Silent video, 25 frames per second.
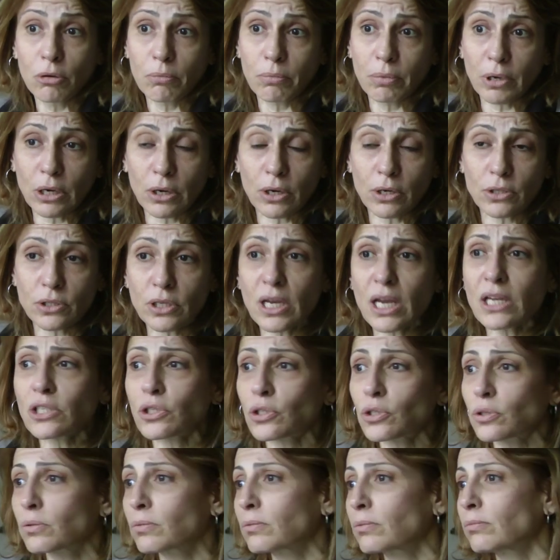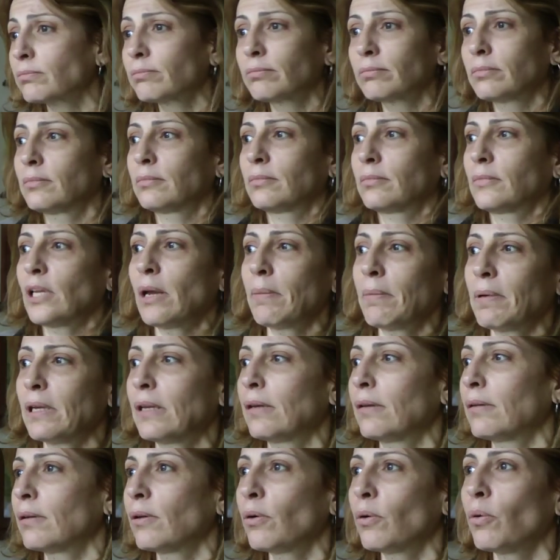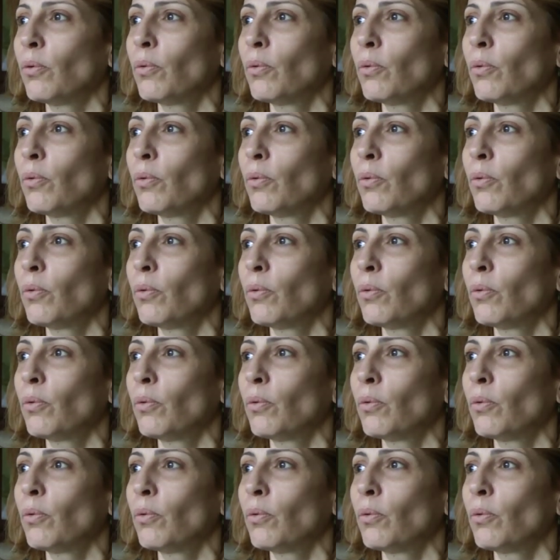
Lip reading: Because yes, I mean,